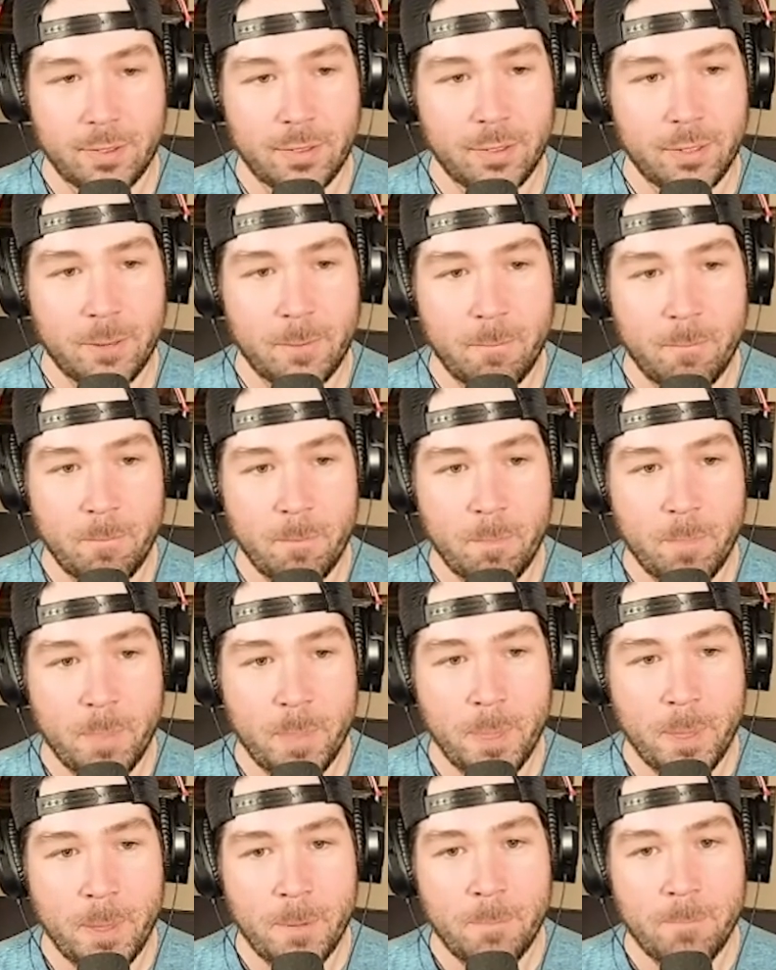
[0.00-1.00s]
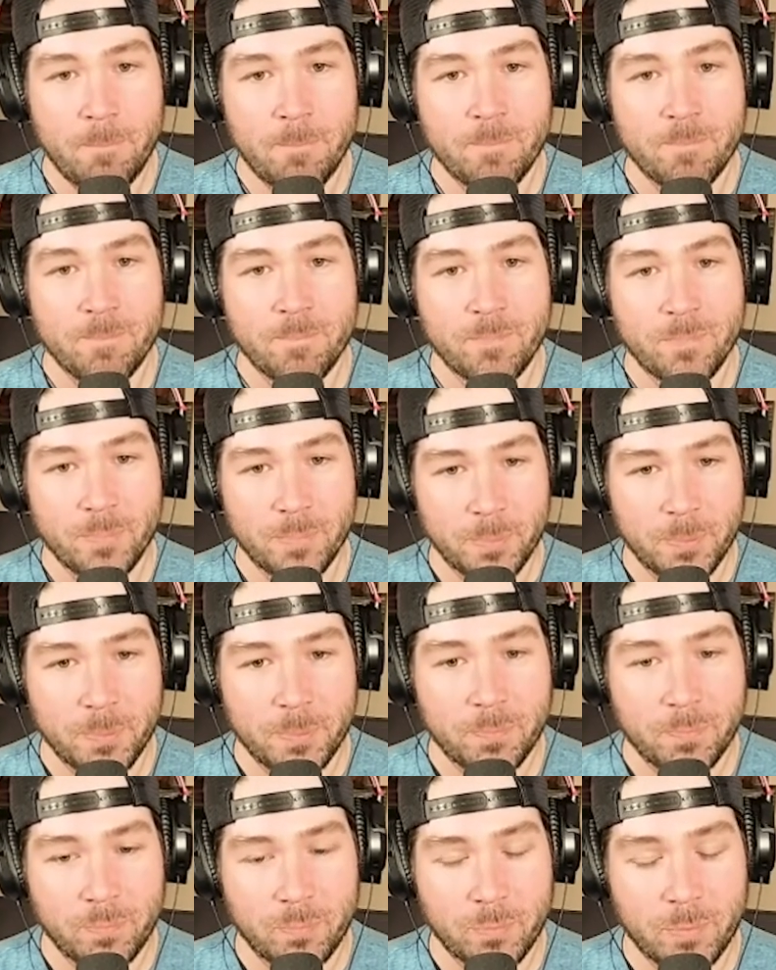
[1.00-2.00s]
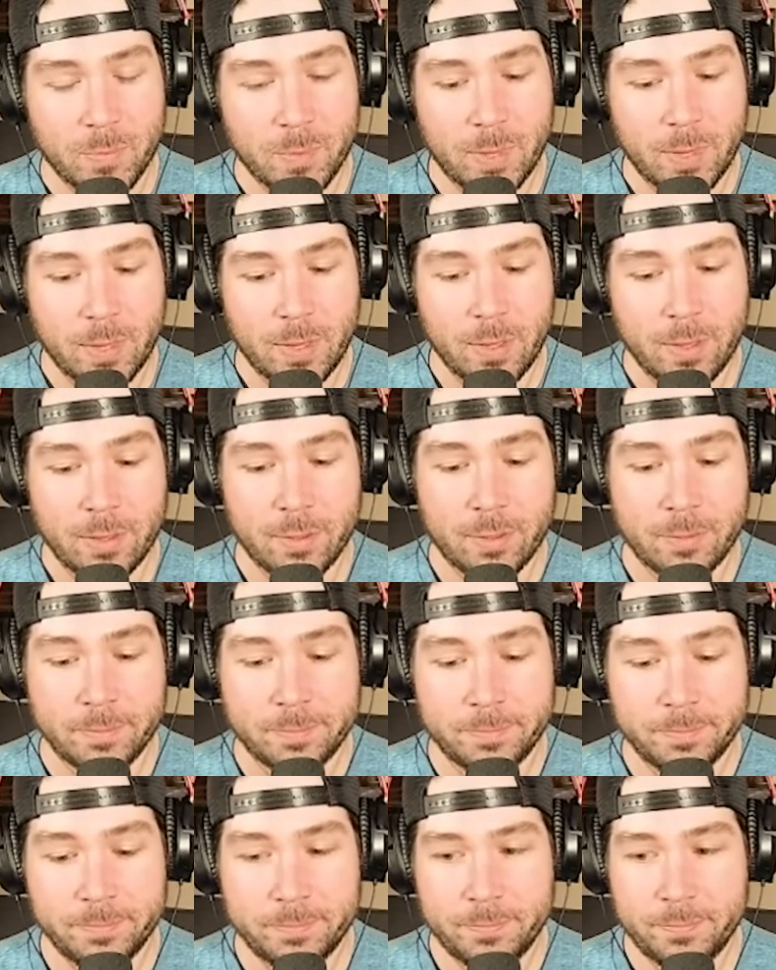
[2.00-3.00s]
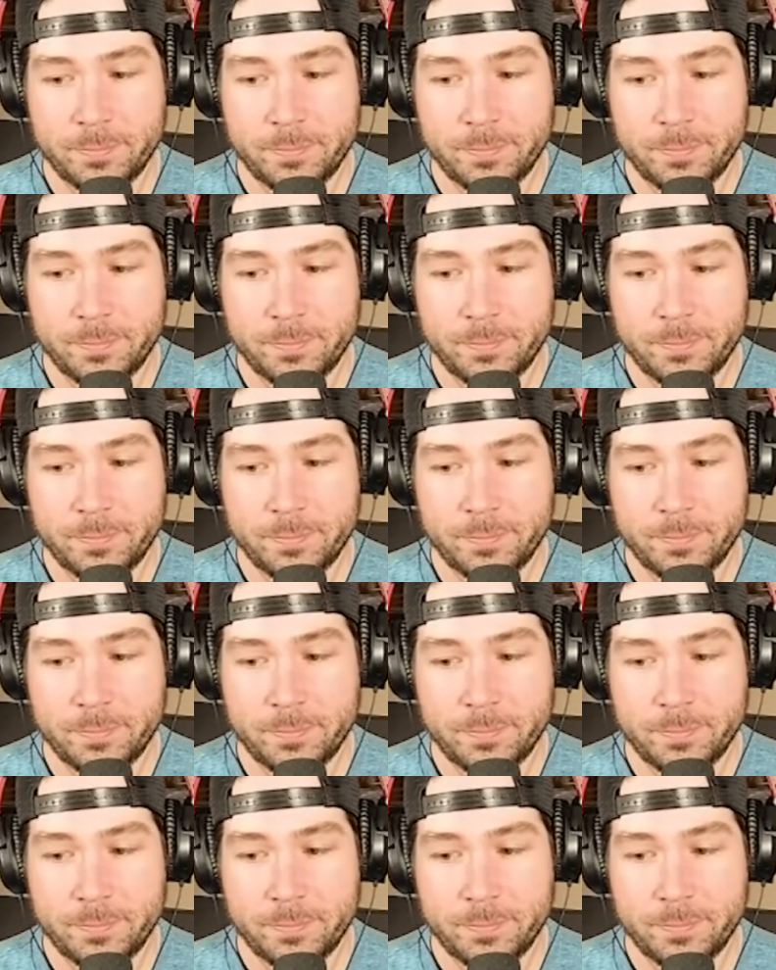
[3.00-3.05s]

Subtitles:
The person shown says nothing.